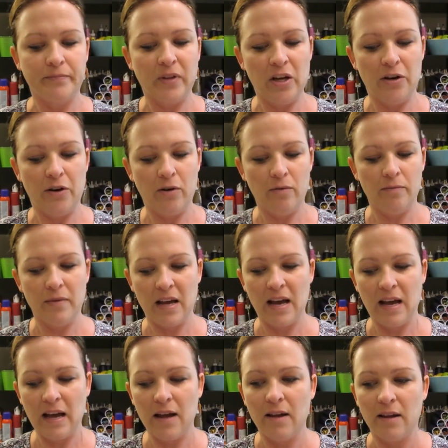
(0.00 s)
you know,
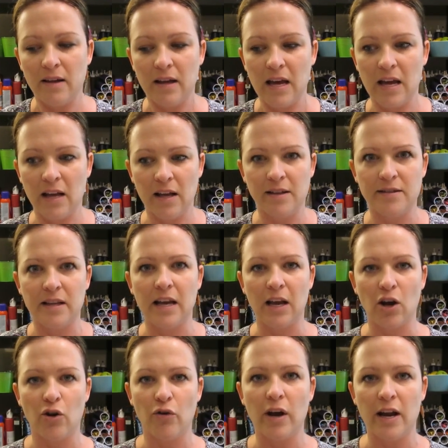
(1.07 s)
uh, it, it's like
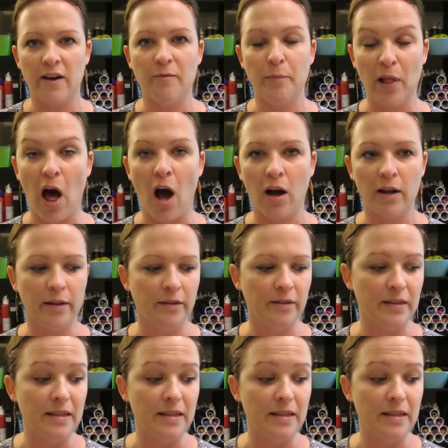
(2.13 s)
a creative block.